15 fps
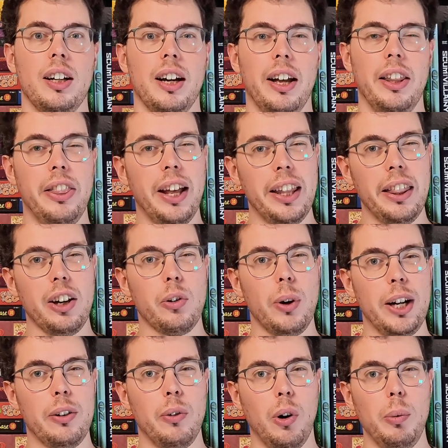Another
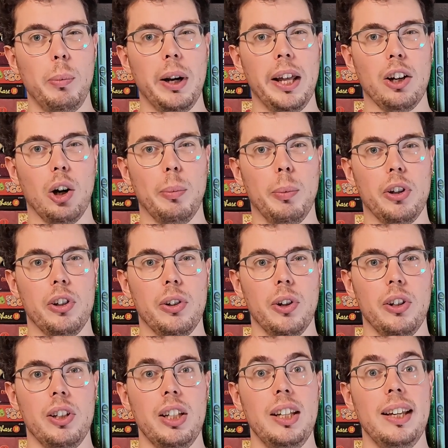great role-playing
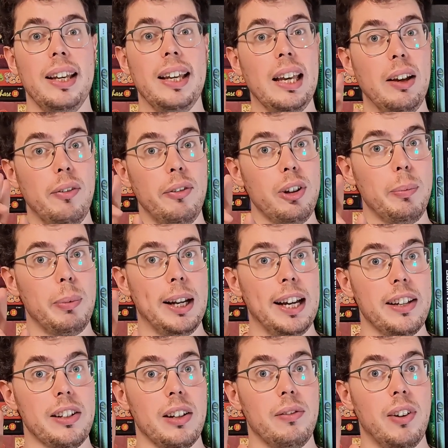opportunity if your
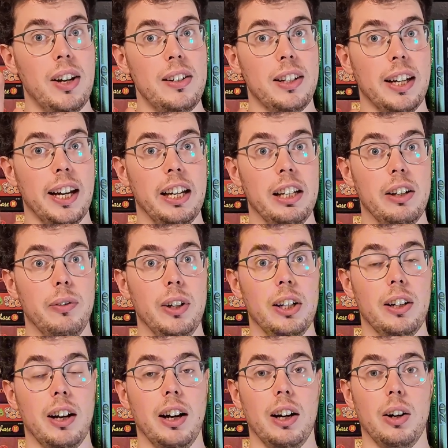players investigated the
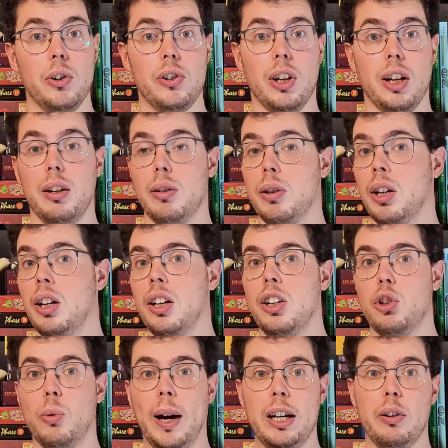Windler house and
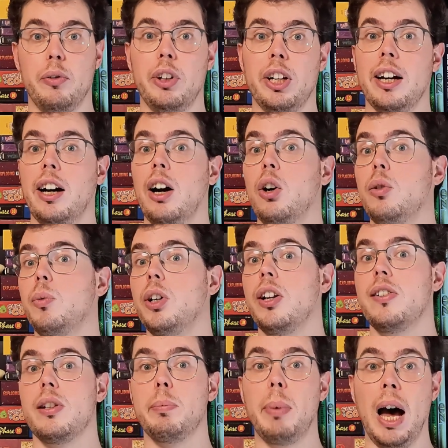try to figure out what
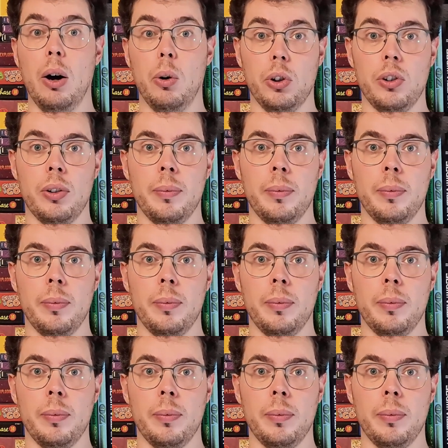it's about.